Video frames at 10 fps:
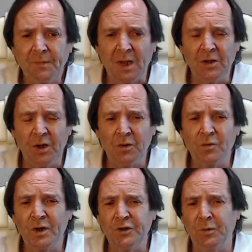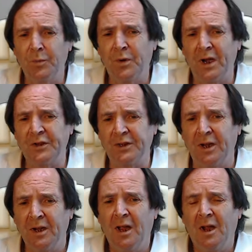Now, the Russian
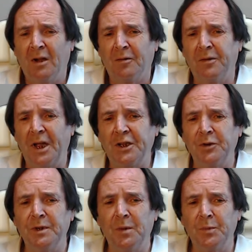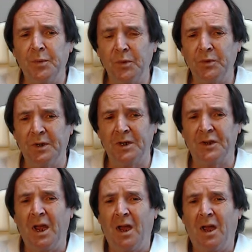president, Vladimir Putin,
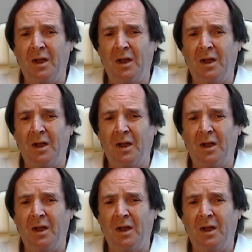has uh,